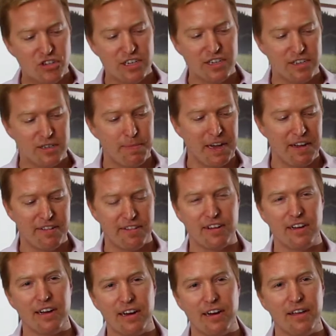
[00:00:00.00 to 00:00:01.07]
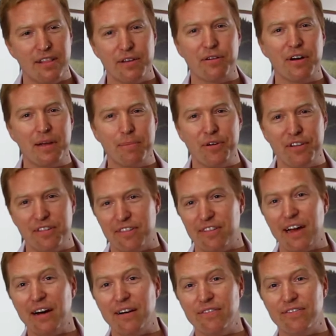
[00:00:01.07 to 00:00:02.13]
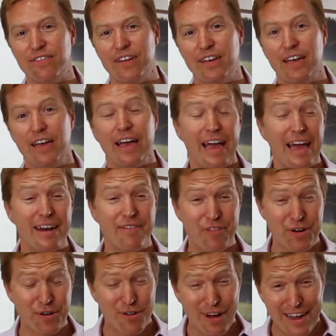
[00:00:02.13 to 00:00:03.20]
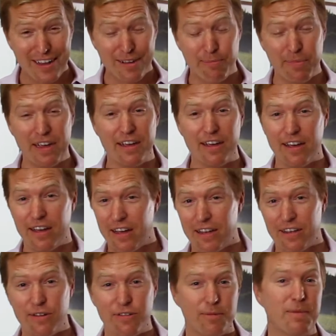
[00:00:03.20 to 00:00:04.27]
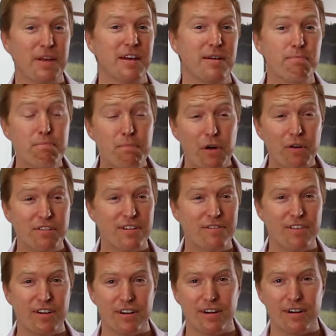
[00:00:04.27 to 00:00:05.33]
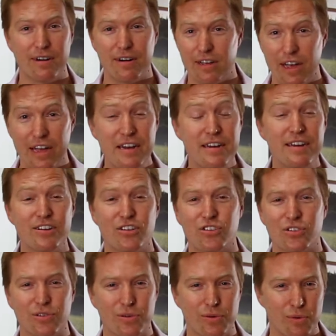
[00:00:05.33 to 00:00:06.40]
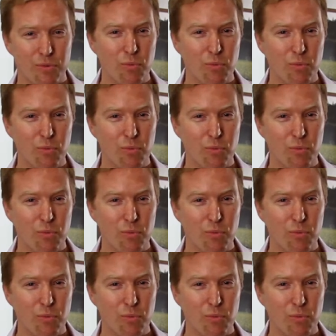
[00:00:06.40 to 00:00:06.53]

just based on the label itself. And if you're like me, you spent most of your initial